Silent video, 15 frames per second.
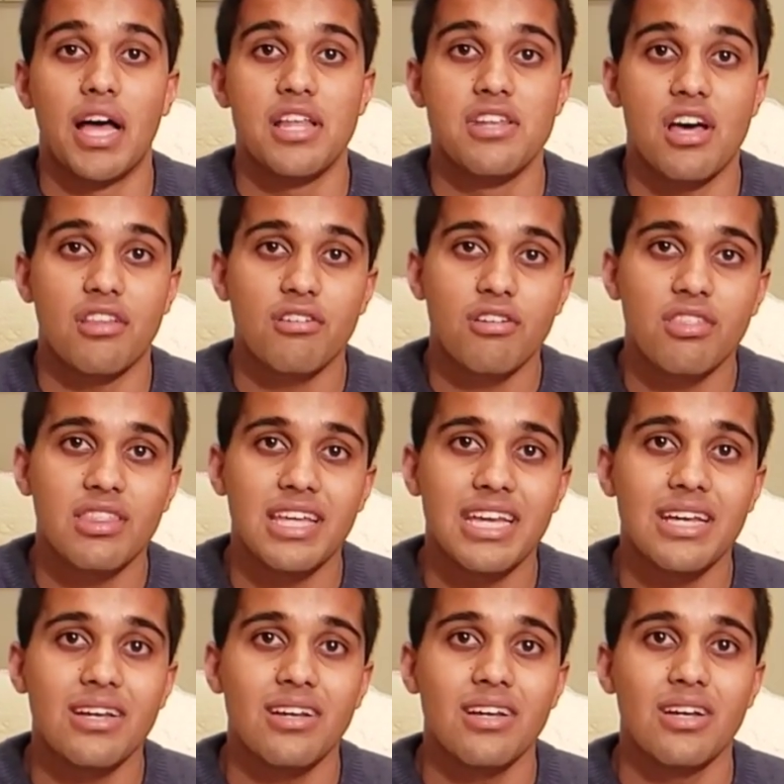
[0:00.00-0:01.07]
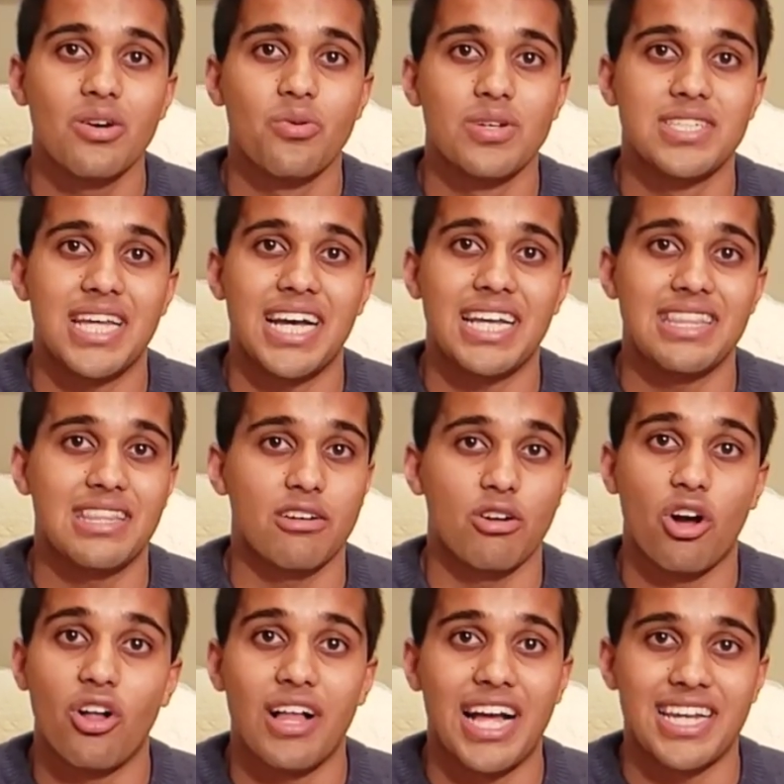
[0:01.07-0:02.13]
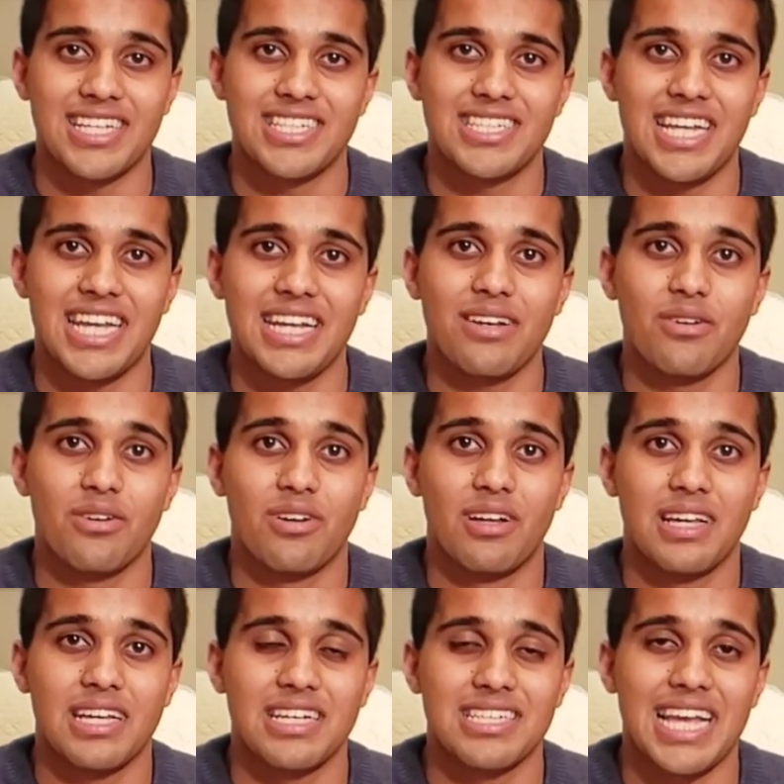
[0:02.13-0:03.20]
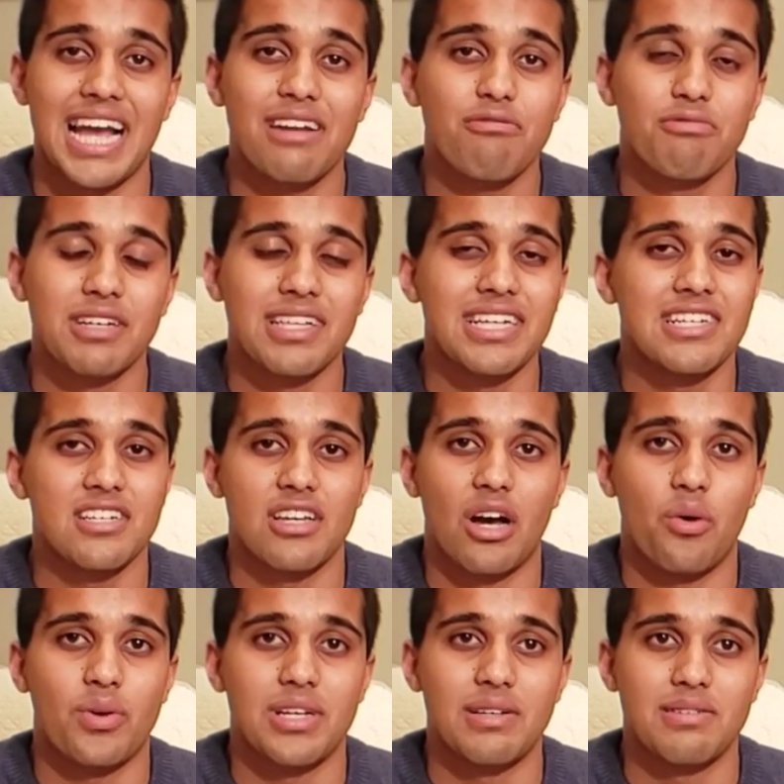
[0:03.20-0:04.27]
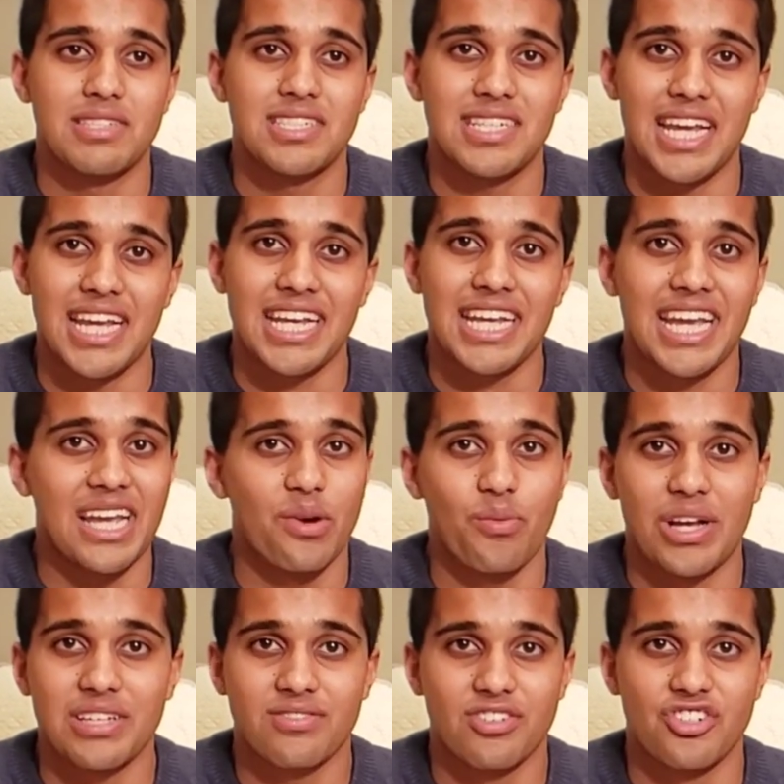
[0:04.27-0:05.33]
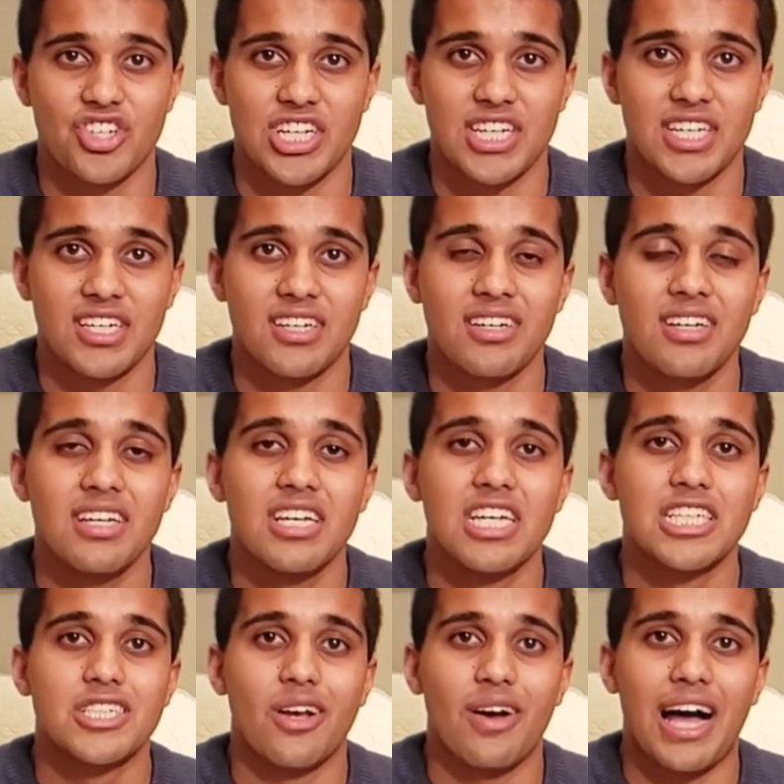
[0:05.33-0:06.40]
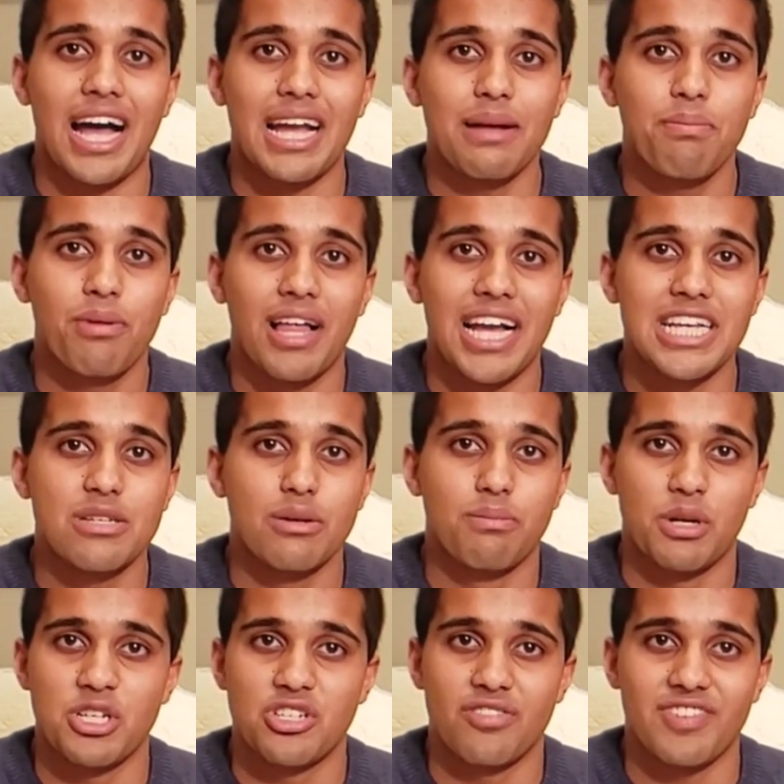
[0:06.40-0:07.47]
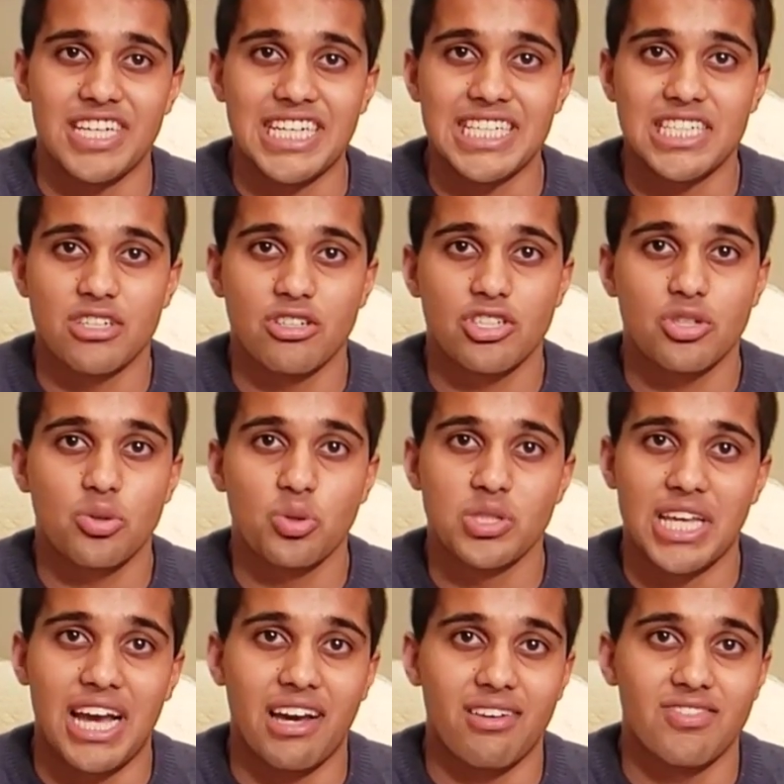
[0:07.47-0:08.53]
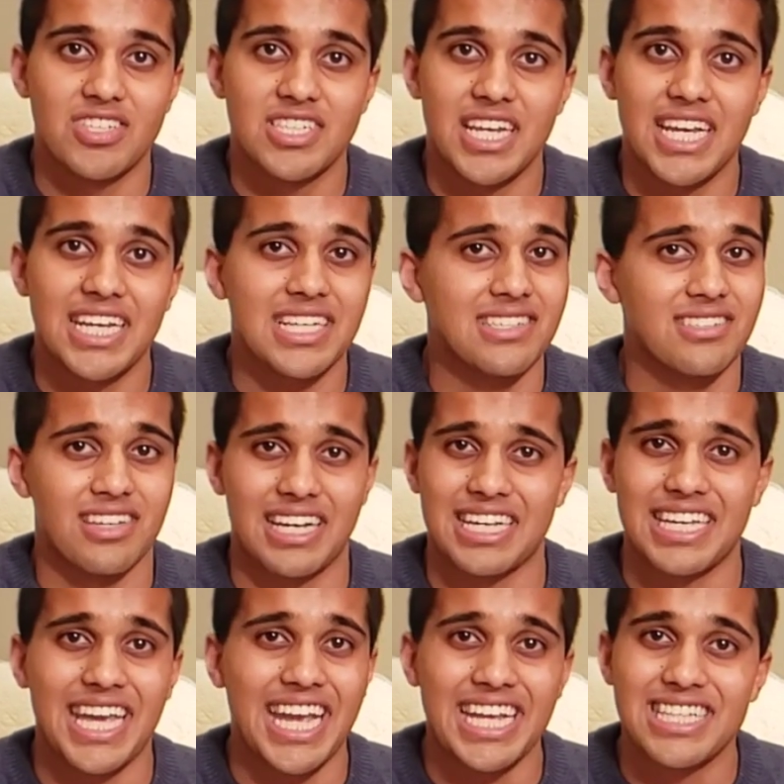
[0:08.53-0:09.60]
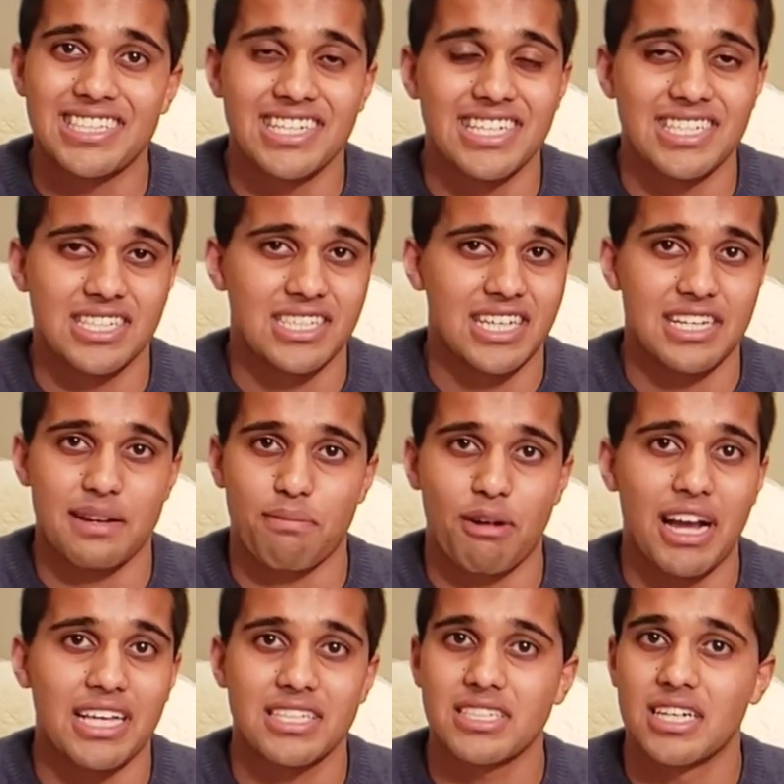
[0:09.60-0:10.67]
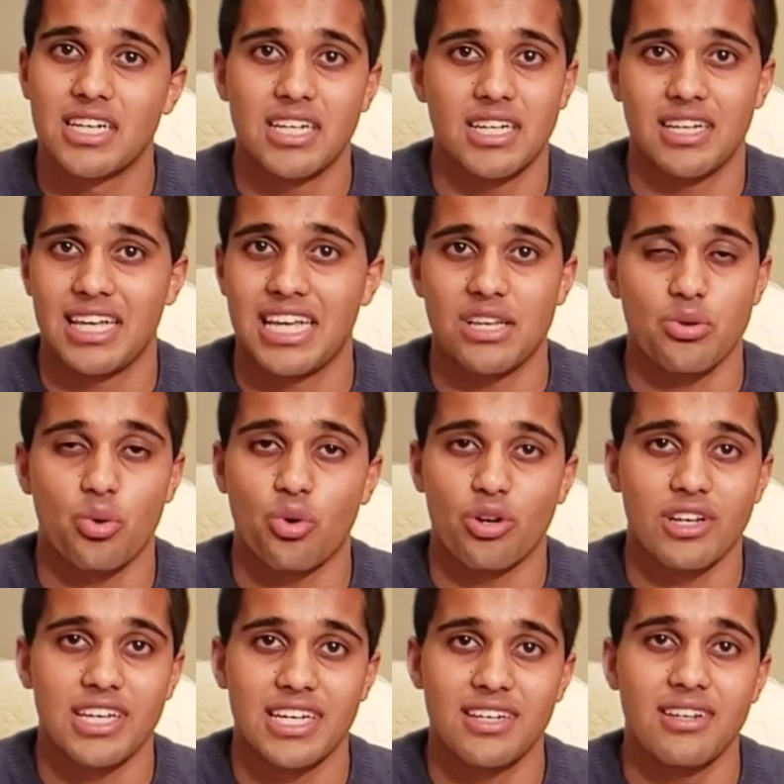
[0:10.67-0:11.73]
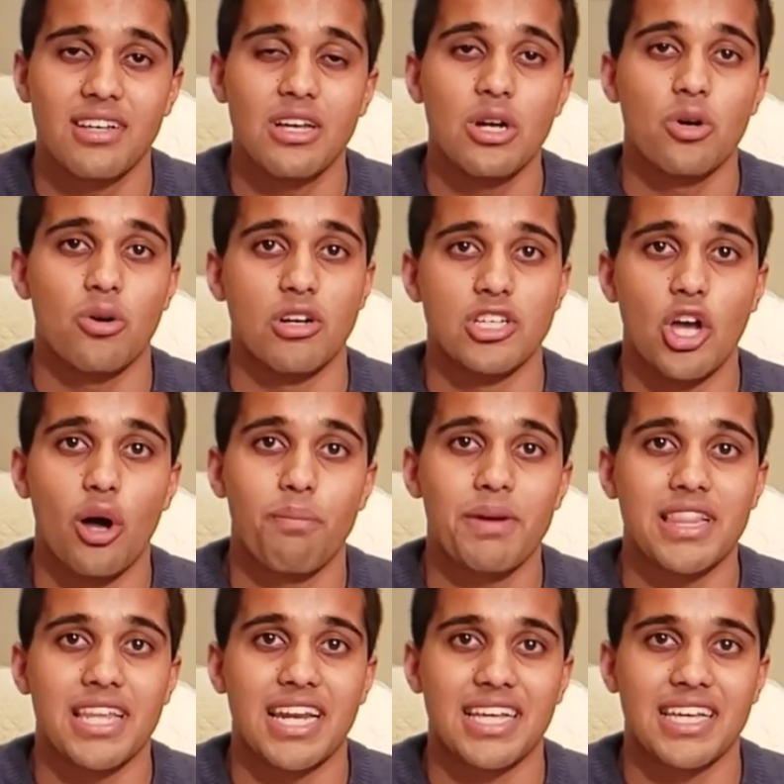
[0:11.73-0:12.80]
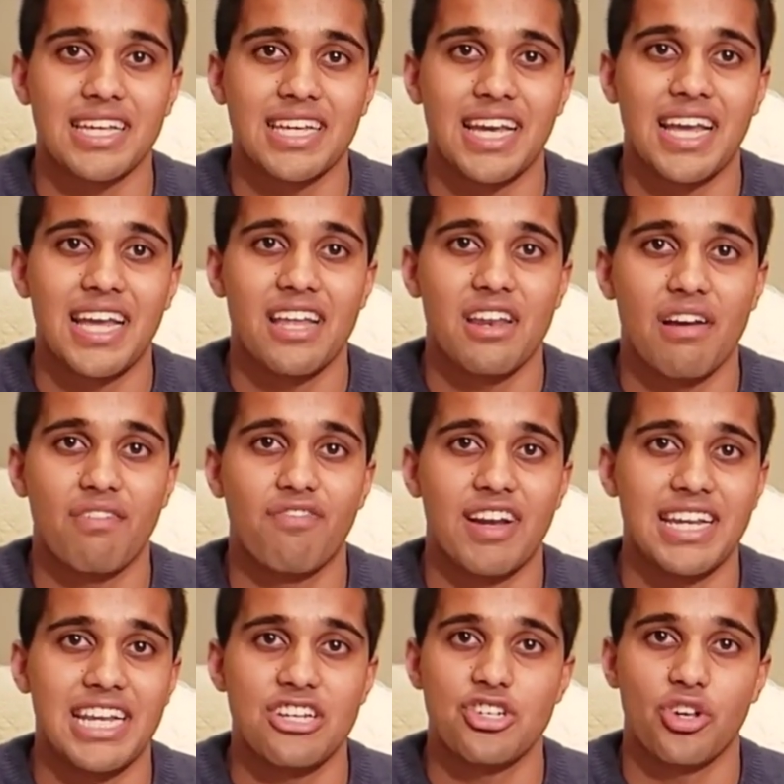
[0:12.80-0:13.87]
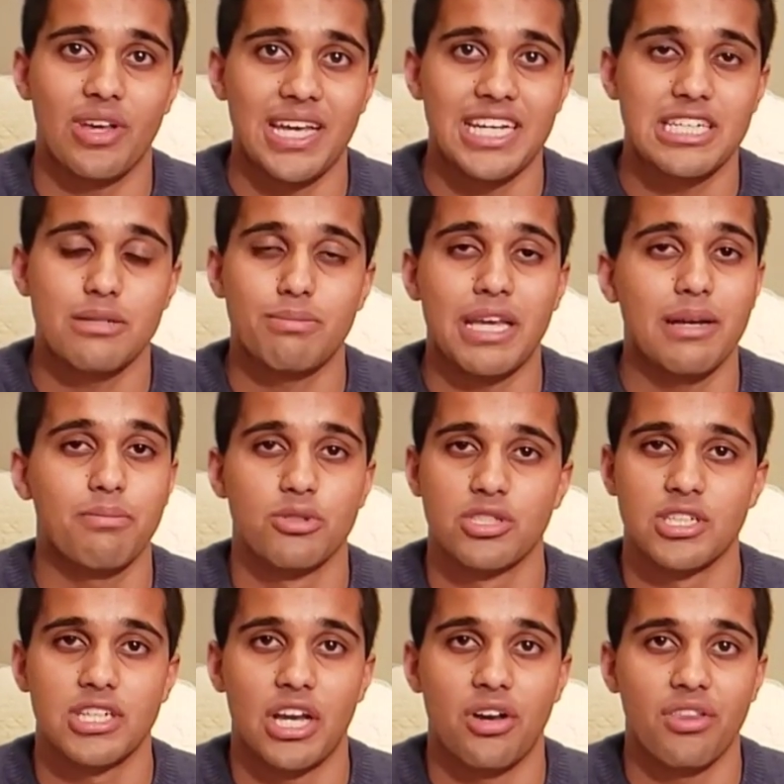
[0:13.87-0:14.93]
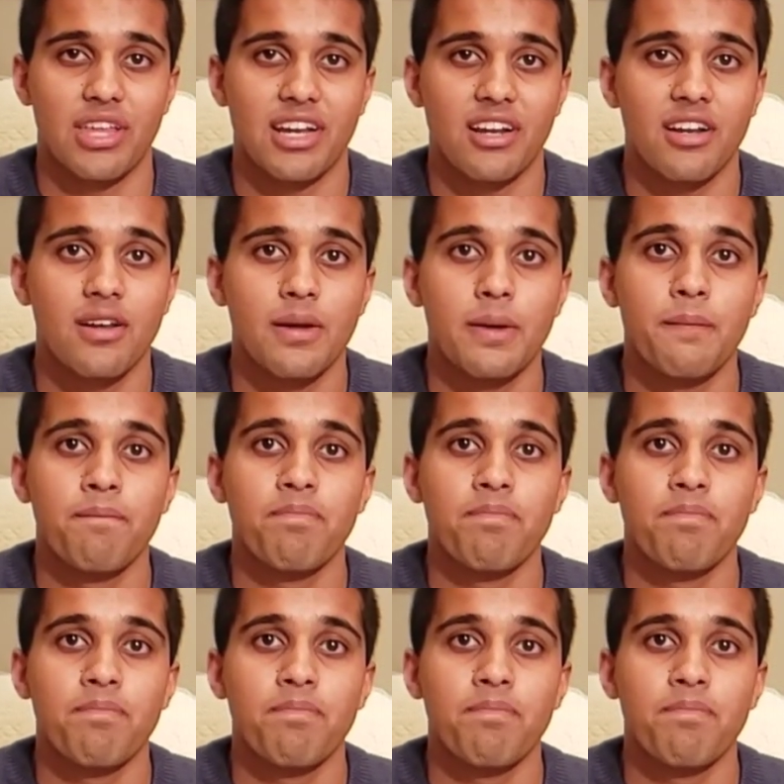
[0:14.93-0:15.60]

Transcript: Another thing was that they're all out of state, because I really did not want to stay in West Virginia, so I applied to a bunch of easier schools out of state, like Kansas and Nebraska and Oregon, where I was hoping that I could get enough financial aid to be able to go there.